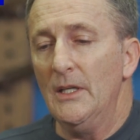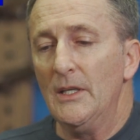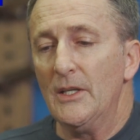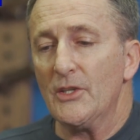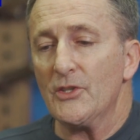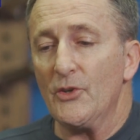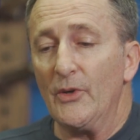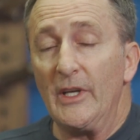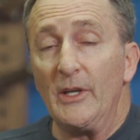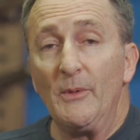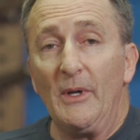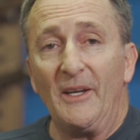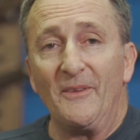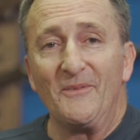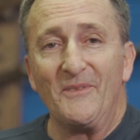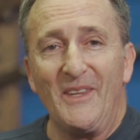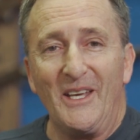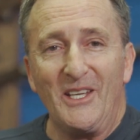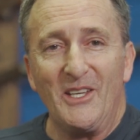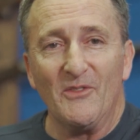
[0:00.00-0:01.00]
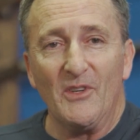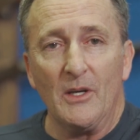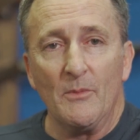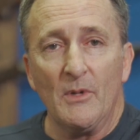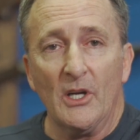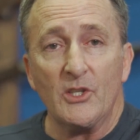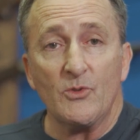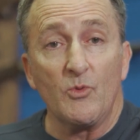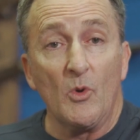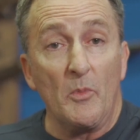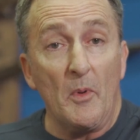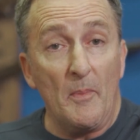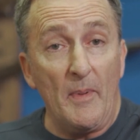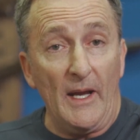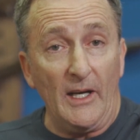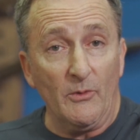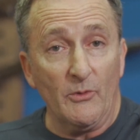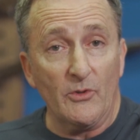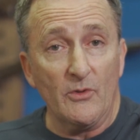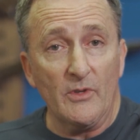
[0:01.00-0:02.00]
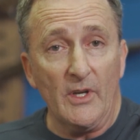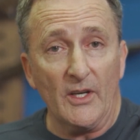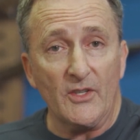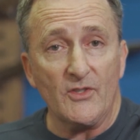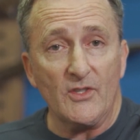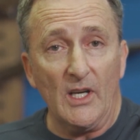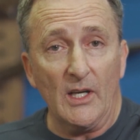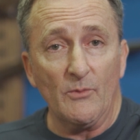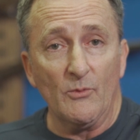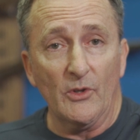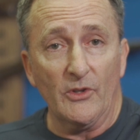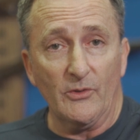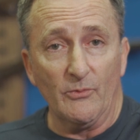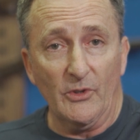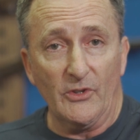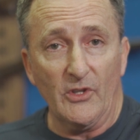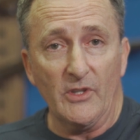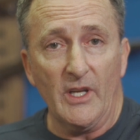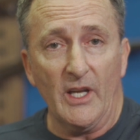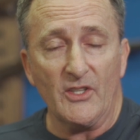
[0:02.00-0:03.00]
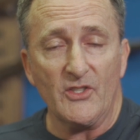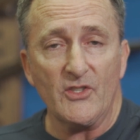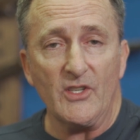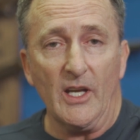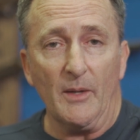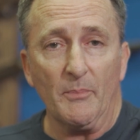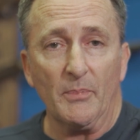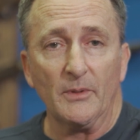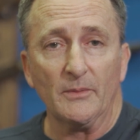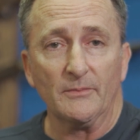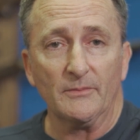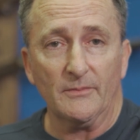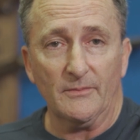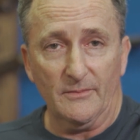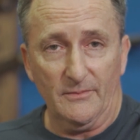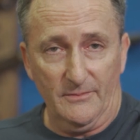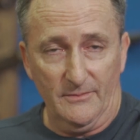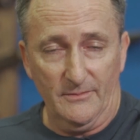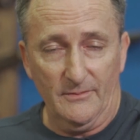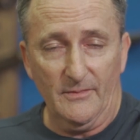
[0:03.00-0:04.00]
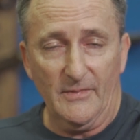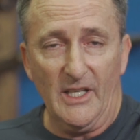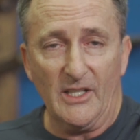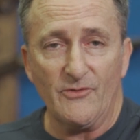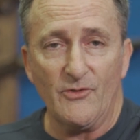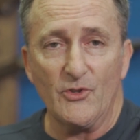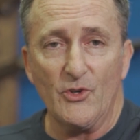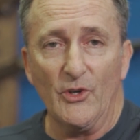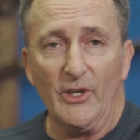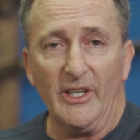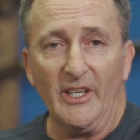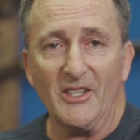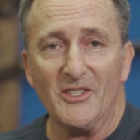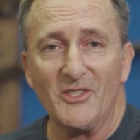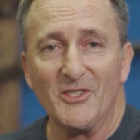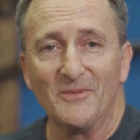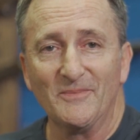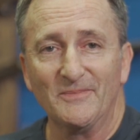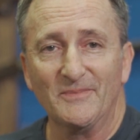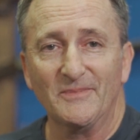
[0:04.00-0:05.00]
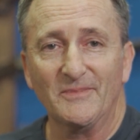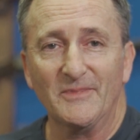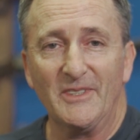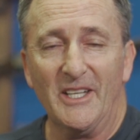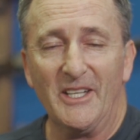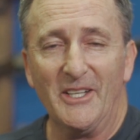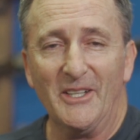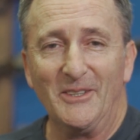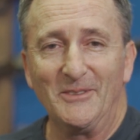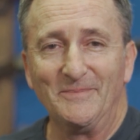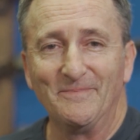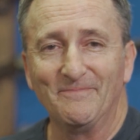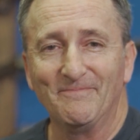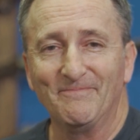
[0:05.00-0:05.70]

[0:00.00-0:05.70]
So anyway, thank you very much. We'll be back with you next time with the next step. Thanks for joining us. Take care.